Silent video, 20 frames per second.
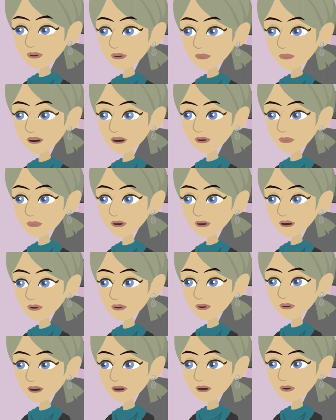just get
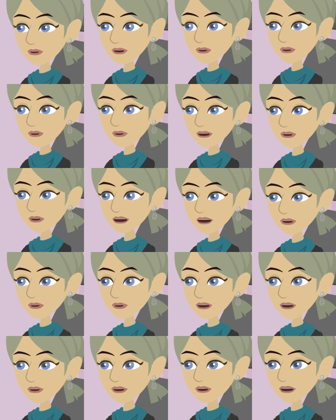happy and let the
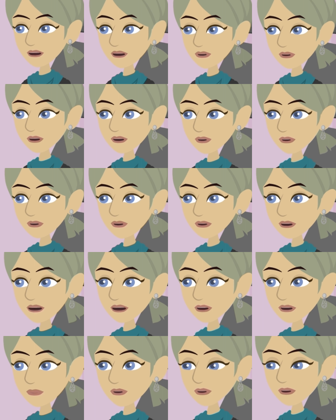universe
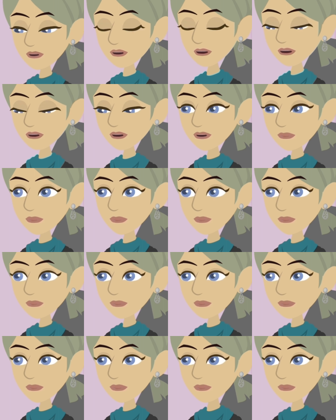yield to you